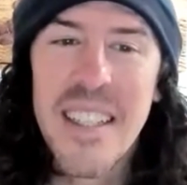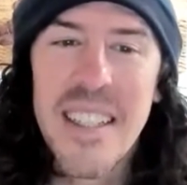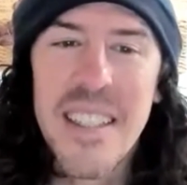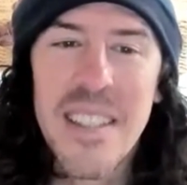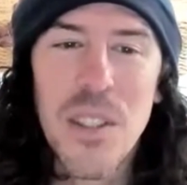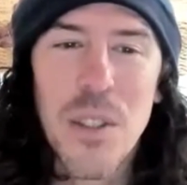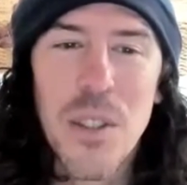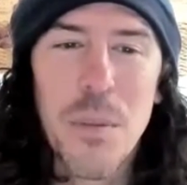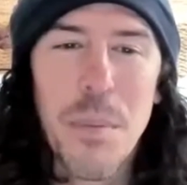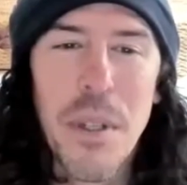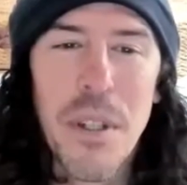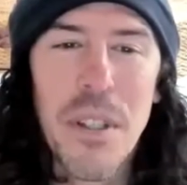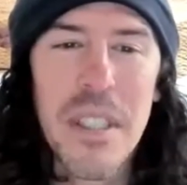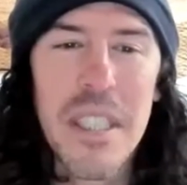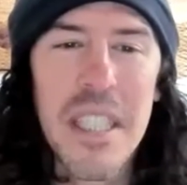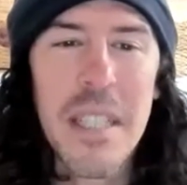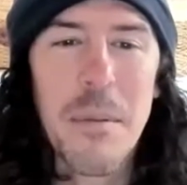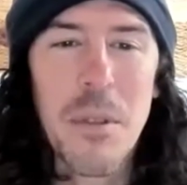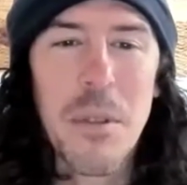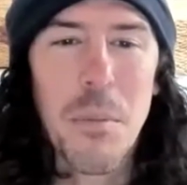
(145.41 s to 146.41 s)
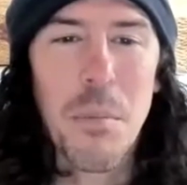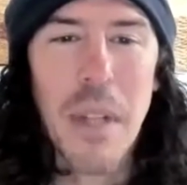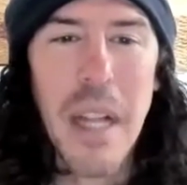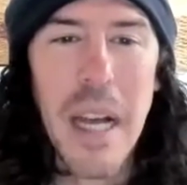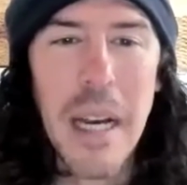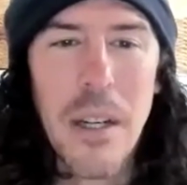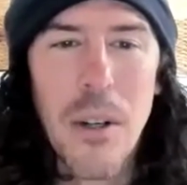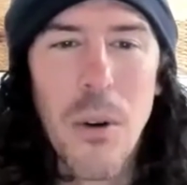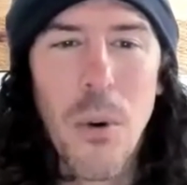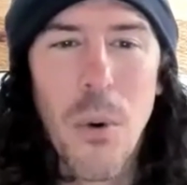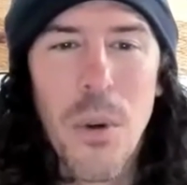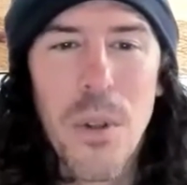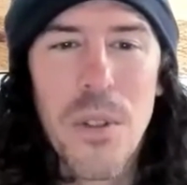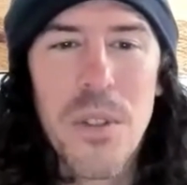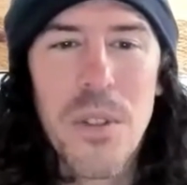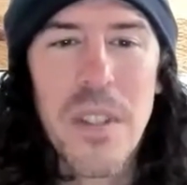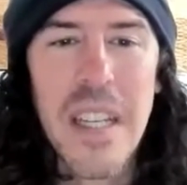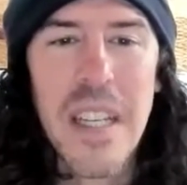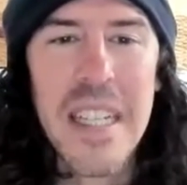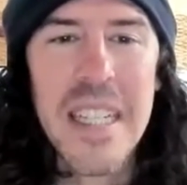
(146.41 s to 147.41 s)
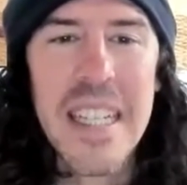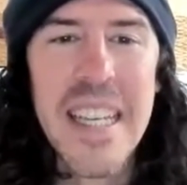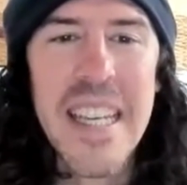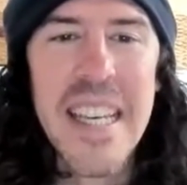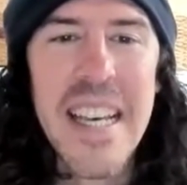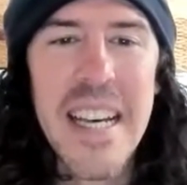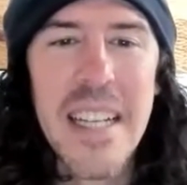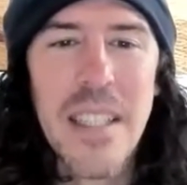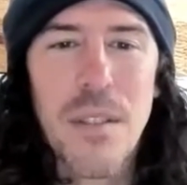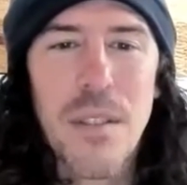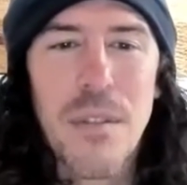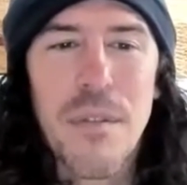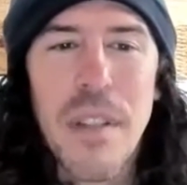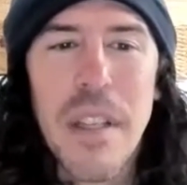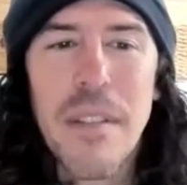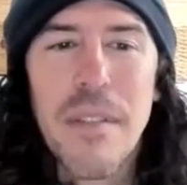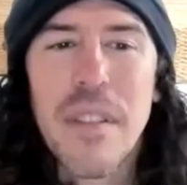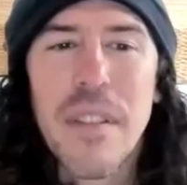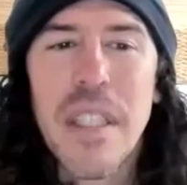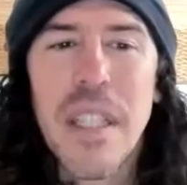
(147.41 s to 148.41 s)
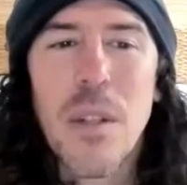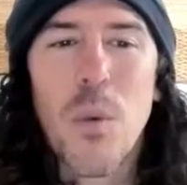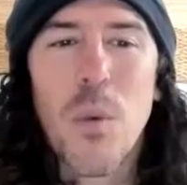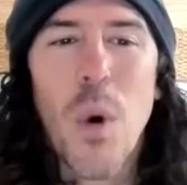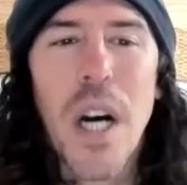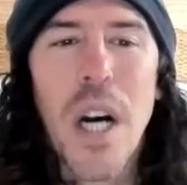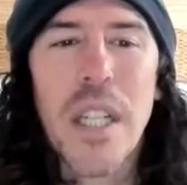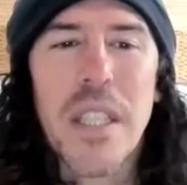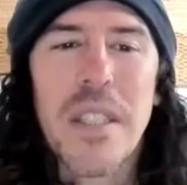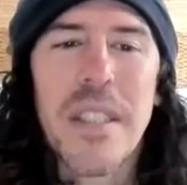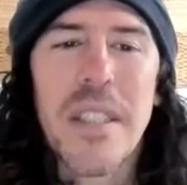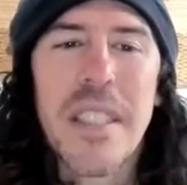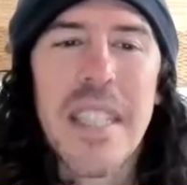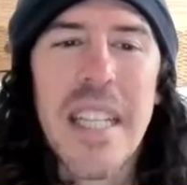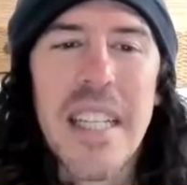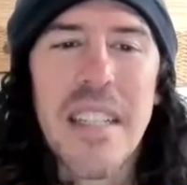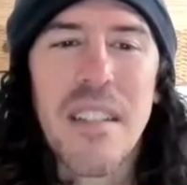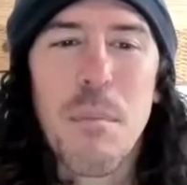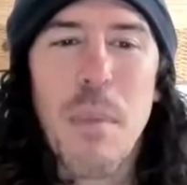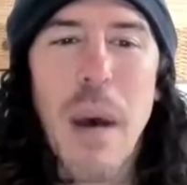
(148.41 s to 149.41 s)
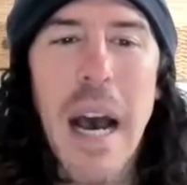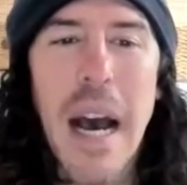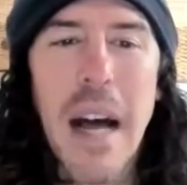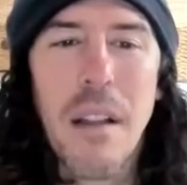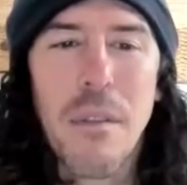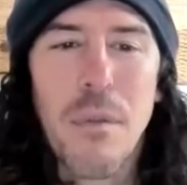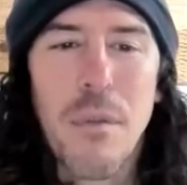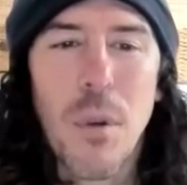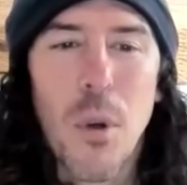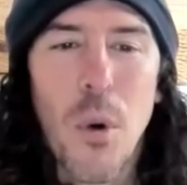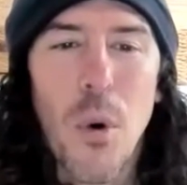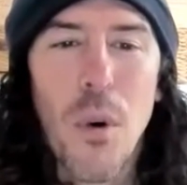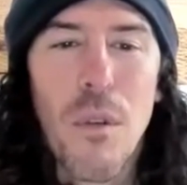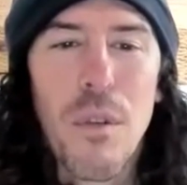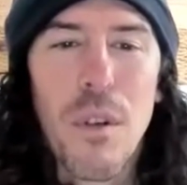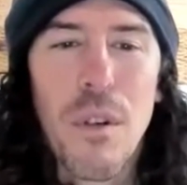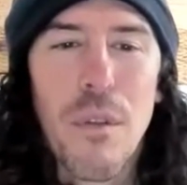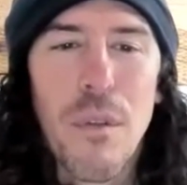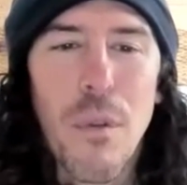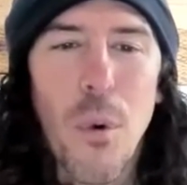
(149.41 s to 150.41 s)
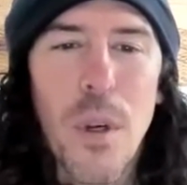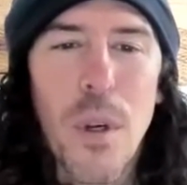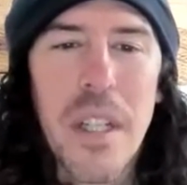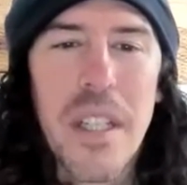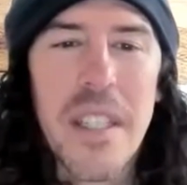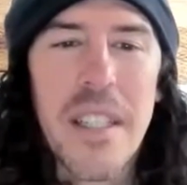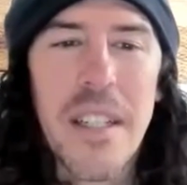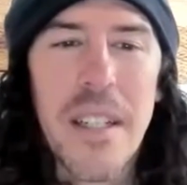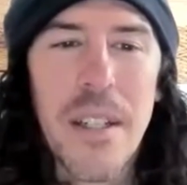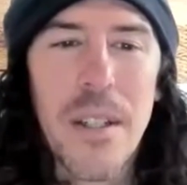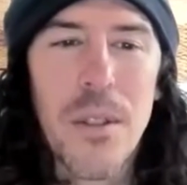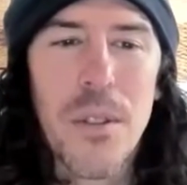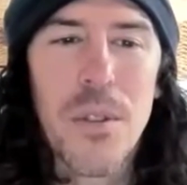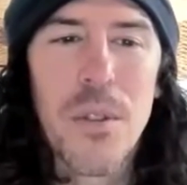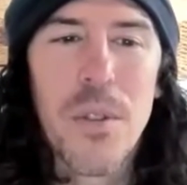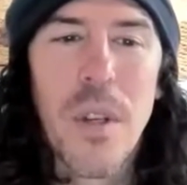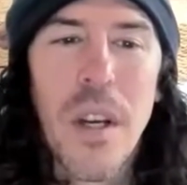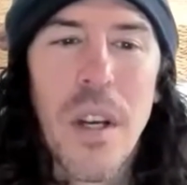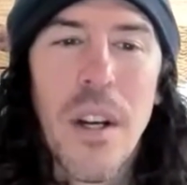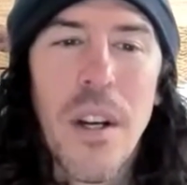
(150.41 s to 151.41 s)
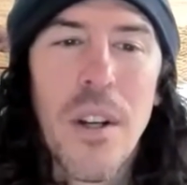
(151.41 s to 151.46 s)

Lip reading: His spirit name is Black Horse, and he has faithfully walked the native path for over 40 years,